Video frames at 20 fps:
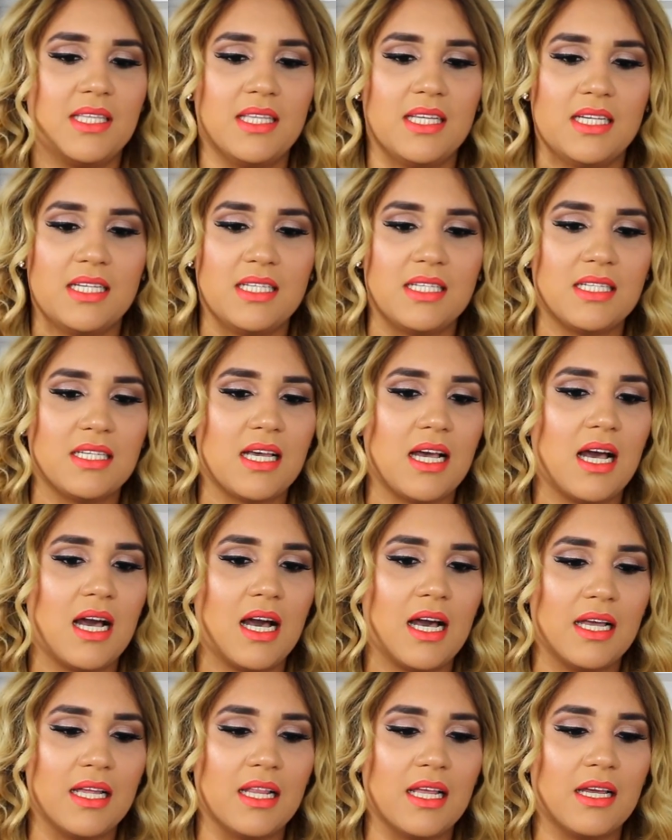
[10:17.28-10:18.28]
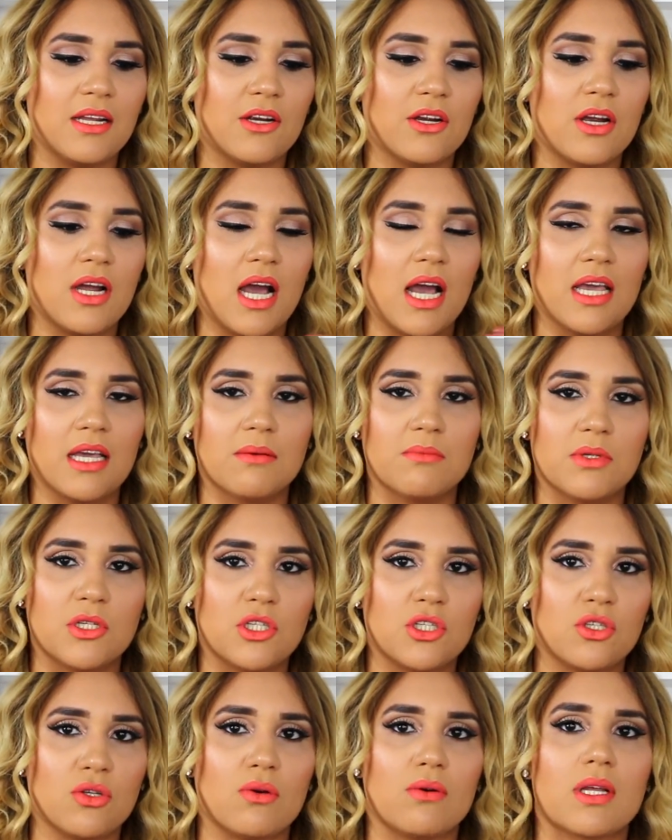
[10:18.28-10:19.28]
This highlighter, I am
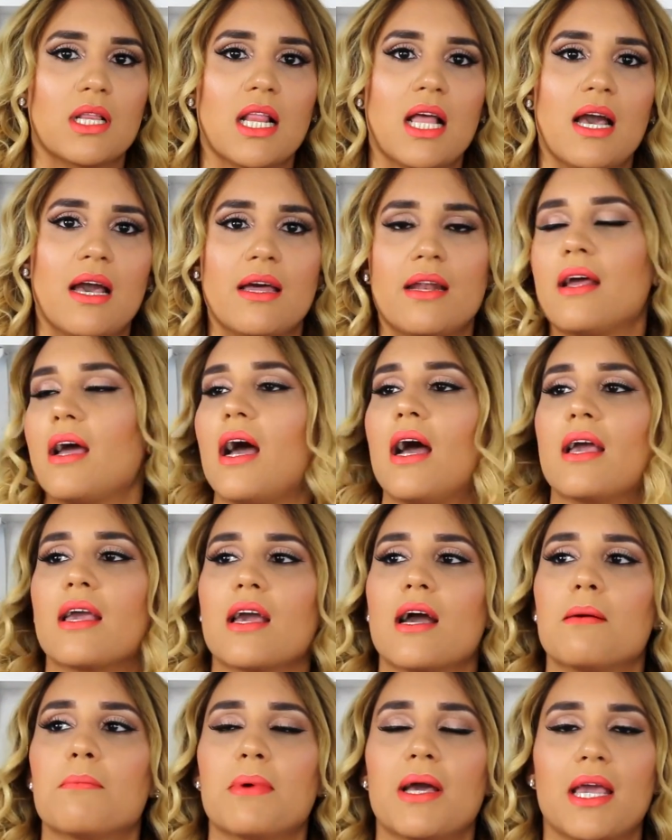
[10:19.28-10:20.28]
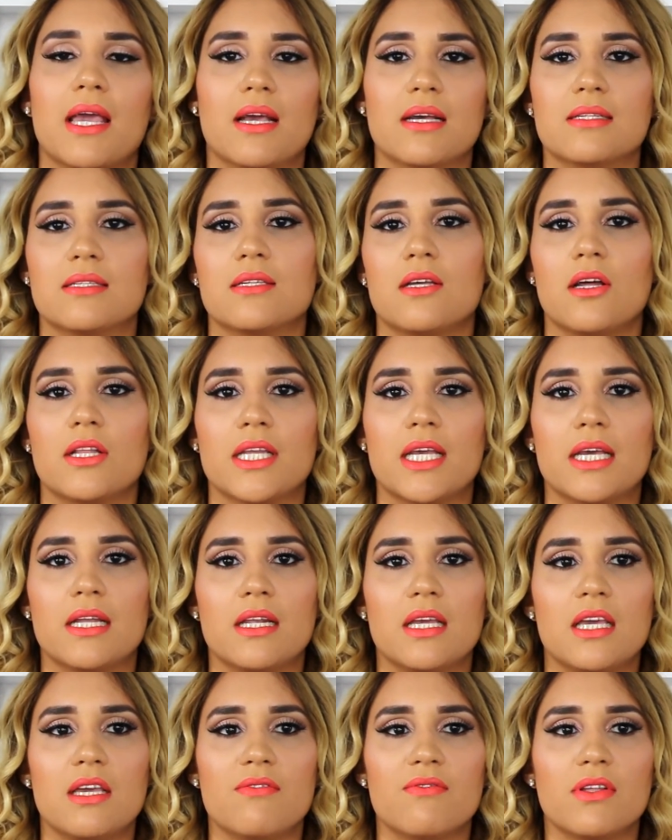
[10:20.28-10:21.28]
so glad I got my hands on
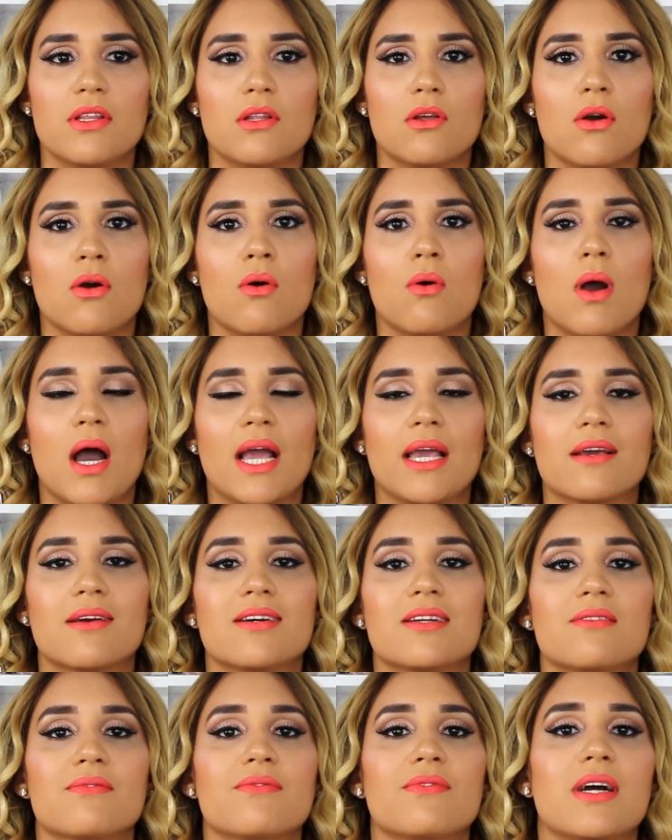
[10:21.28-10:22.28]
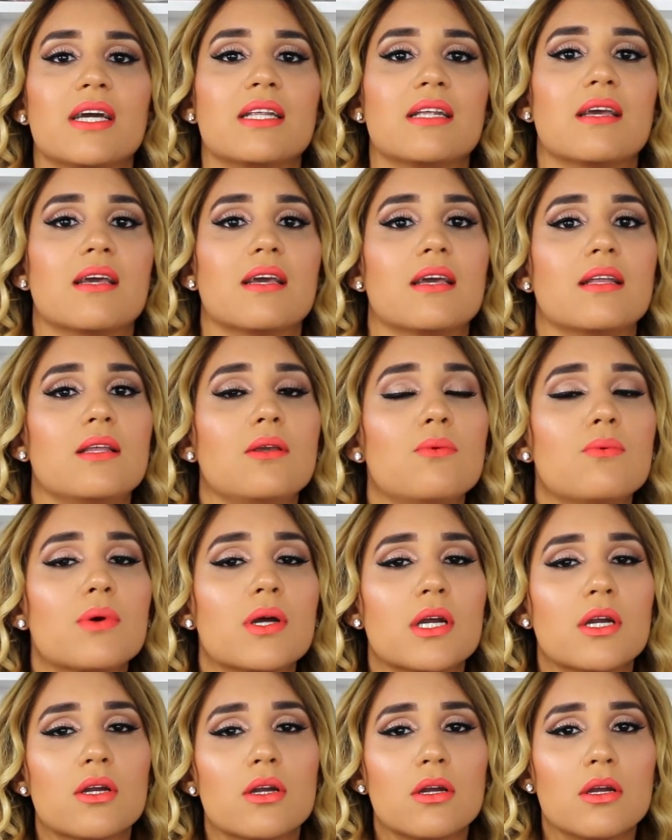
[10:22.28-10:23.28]
it. Even though I couldn't find it
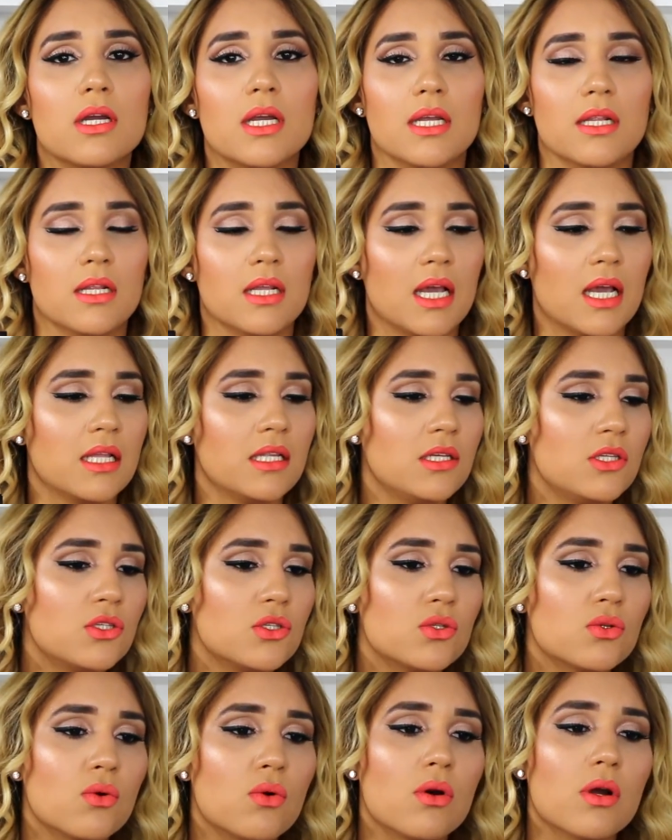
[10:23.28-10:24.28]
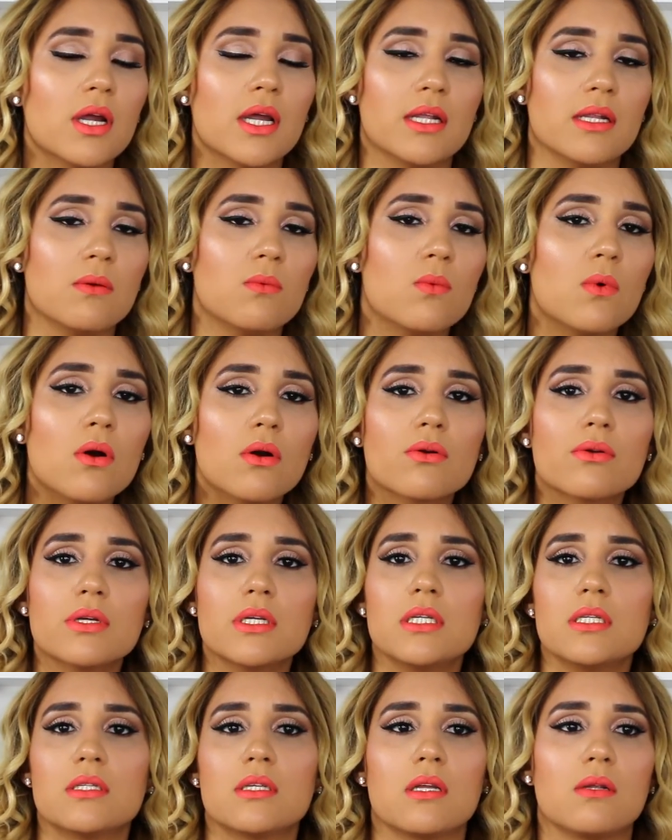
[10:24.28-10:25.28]
anywhere in any store, any
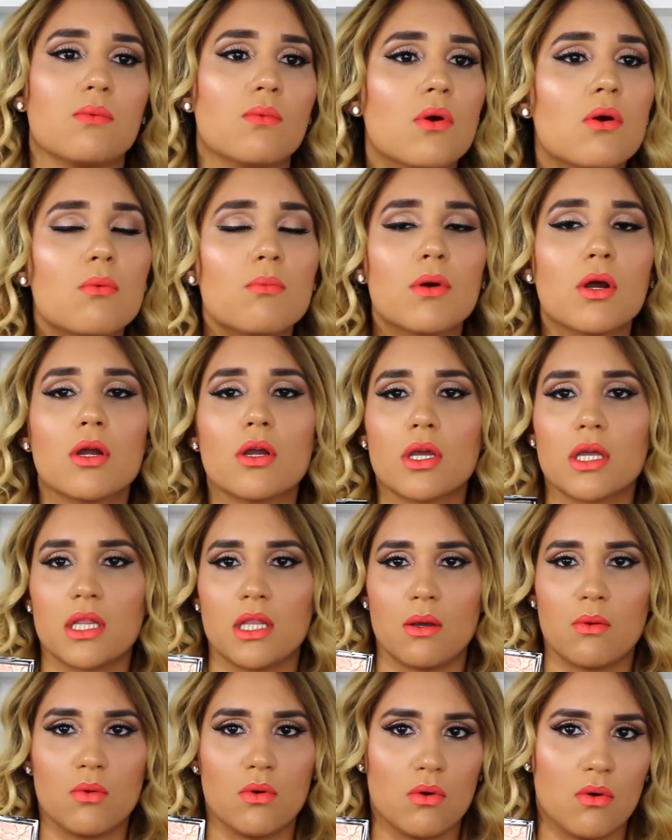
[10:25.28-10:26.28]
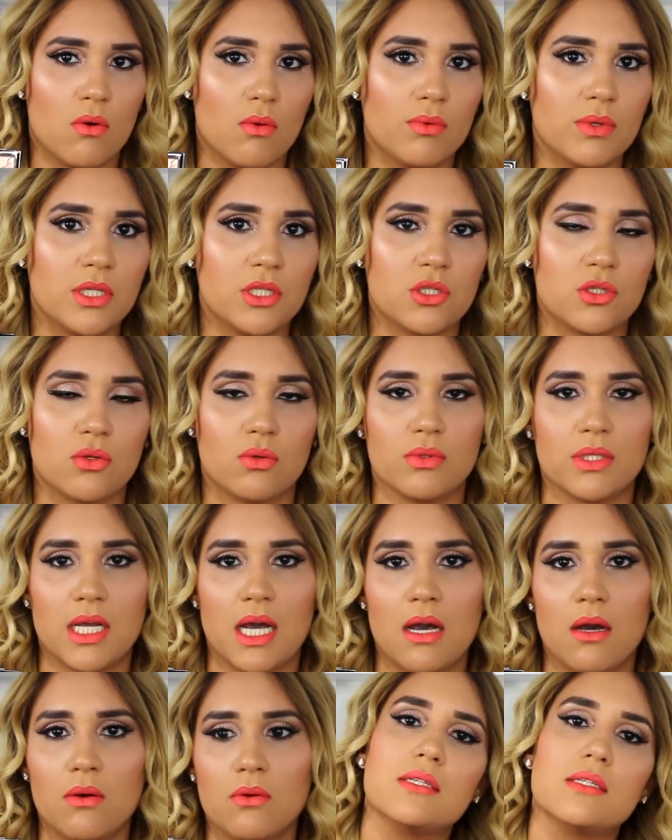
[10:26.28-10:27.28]
Walgreens, any Walmart, they were always sold
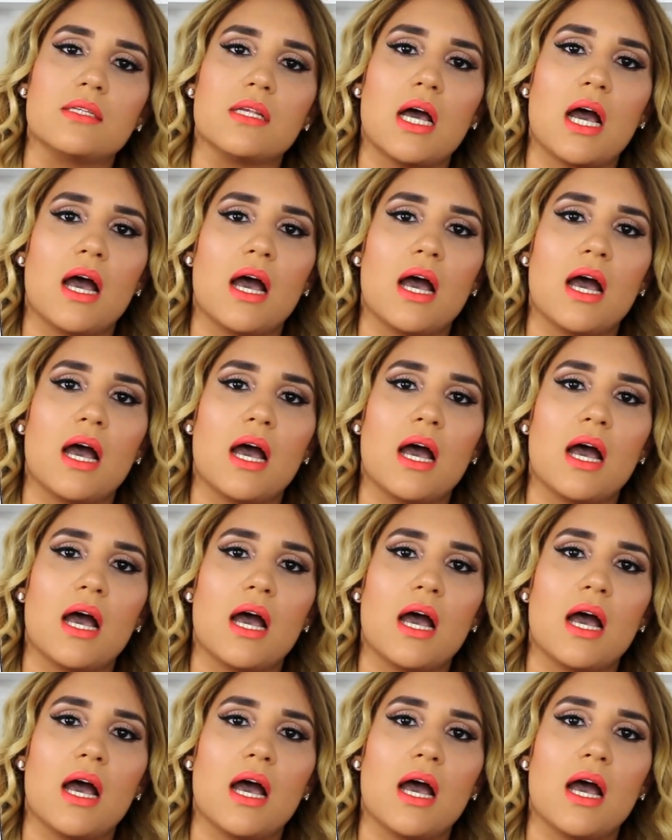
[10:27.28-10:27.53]
out.